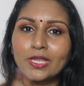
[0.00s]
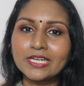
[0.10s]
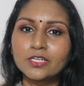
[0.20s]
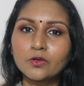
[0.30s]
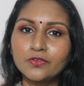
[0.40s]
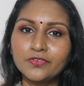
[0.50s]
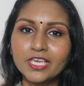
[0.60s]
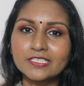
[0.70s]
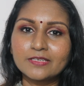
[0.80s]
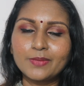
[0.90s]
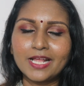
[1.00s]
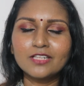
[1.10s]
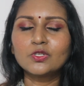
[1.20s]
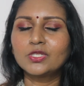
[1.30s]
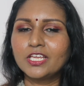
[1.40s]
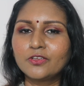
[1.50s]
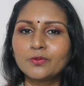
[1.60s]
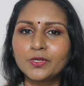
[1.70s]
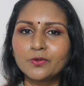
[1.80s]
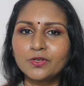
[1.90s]
hit the notification bell so that you'll
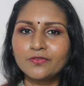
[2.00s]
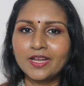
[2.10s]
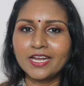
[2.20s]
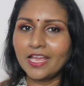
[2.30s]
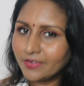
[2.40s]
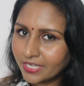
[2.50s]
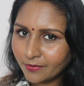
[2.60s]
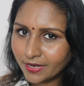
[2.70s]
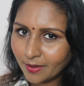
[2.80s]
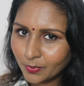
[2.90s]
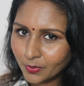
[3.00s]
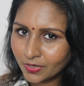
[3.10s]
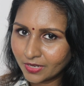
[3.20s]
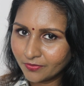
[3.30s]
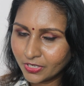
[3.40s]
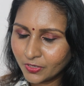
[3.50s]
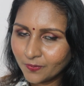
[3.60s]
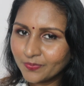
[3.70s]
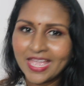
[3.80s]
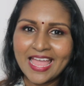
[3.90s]
be notified every time when I upload a video
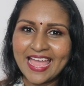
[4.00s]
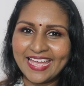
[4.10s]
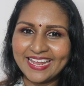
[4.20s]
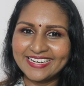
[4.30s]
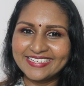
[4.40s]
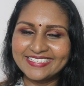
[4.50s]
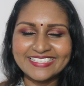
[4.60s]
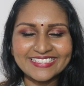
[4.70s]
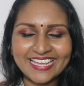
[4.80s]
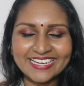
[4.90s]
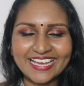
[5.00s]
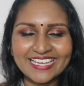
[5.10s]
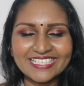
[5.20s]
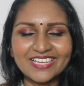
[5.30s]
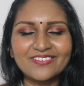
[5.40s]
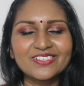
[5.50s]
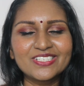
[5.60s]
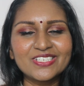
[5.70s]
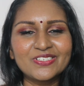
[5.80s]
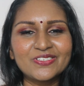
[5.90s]
and till then guys I will
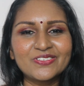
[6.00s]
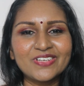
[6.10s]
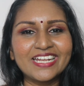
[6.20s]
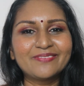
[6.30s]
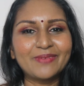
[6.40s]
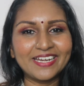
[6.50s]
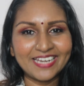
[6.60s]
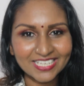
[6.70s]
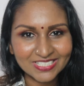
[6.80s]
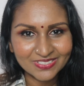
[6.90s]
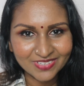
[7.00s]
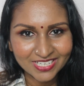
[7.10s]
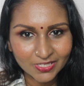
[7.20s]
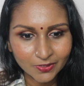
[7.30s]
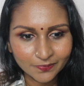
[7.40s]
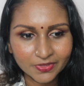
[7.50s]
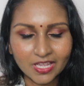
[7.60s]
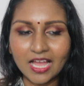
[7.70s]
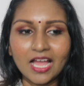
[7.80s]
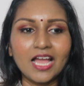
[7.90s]
see you in my next video
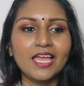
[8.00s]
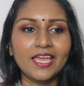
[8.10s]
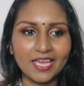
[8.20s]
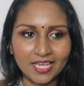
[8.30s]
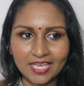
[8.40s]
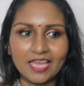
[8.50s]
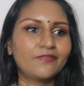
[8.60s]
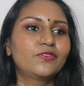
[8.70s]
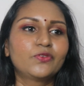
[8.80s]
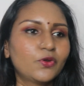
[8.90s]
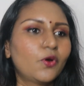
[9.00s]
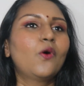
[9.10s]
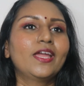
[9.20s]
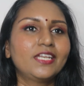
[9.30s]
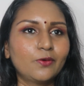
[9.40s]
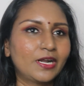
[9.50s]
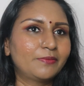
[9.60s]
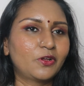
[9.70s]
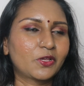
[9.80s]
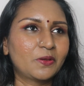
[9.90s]
I have no idea what I'm
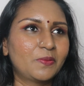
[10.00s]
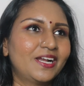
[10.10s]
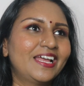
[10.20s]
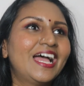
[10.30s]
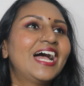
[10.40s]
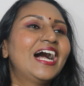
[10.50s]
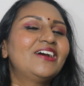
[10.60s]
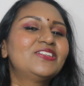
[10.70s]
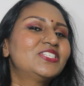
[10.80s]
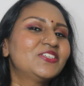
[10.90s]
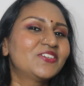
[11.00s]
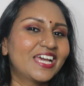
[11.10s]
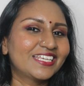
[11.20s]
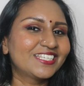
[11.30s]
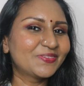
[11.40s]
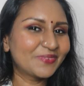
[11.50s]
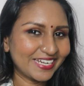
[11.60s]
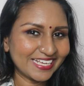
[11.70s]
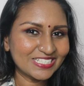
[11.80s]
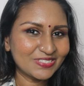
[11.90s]
talking about I'll see you guys in my
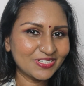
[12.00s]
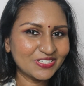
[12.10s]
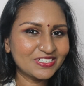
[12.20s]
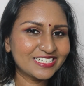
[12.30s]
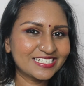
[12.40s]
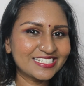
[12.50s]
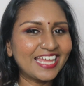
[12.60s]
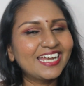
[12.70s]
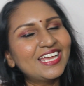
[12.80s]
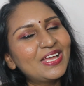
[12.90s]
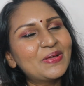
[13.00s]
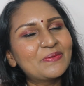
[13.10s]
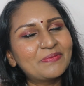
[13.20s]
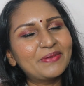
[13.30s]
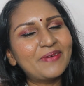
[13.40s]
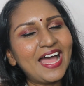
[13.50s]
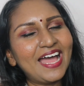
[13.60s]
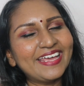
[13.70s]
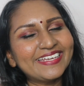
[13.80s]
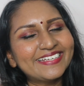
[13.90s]
next video till then bye
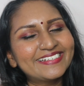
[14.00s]
bye